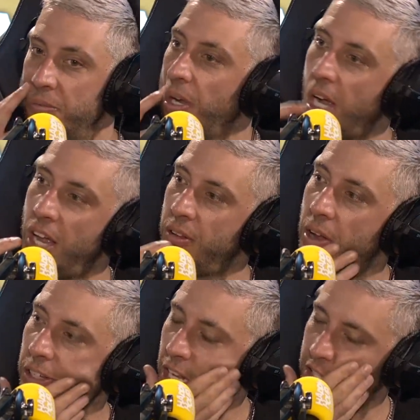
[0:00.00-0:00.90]
But
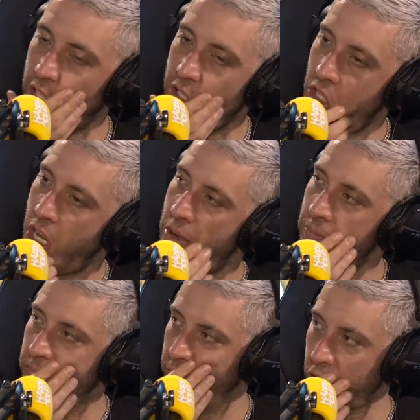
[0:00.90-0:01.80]
I guess it's
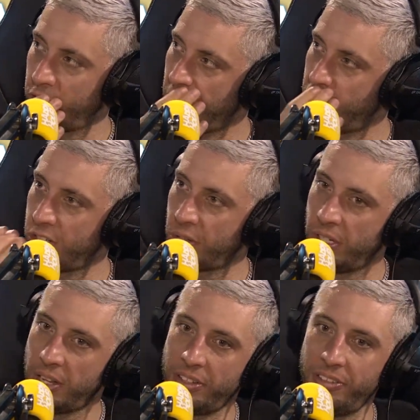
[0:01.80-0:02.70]
just goes to show what
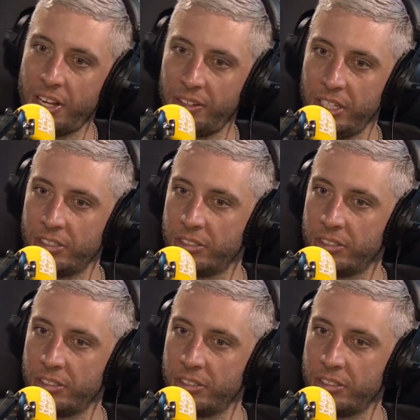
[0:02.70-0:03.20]
a lovely fella he is.